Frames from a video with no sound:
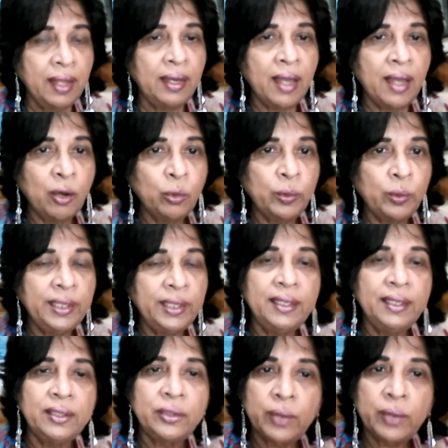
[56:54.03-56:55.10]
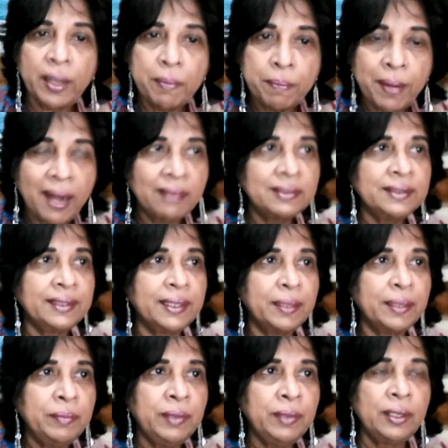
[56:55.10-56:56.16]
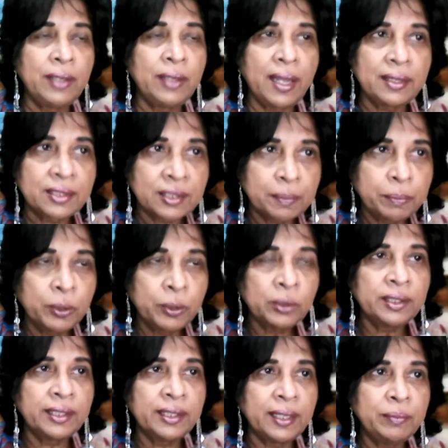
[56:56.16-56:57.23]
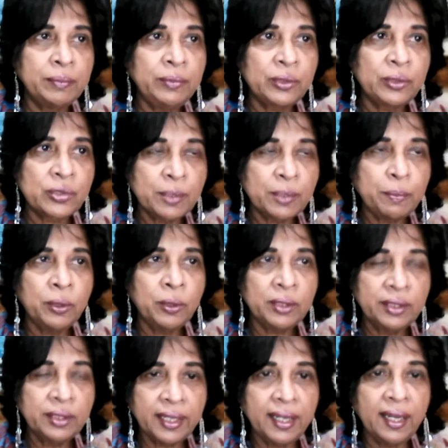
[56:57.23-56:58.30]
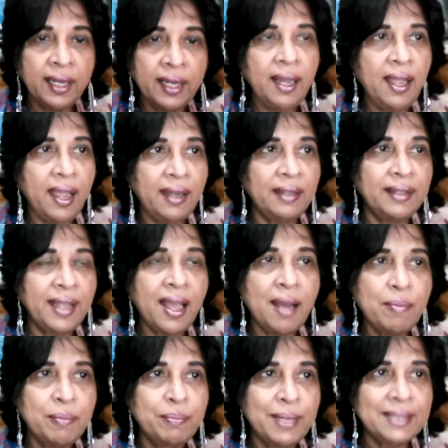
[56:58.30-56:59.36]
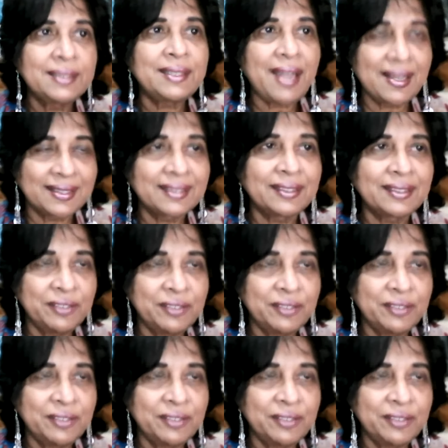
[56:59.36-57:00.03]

Now we need to empower them and support them to support their best asset,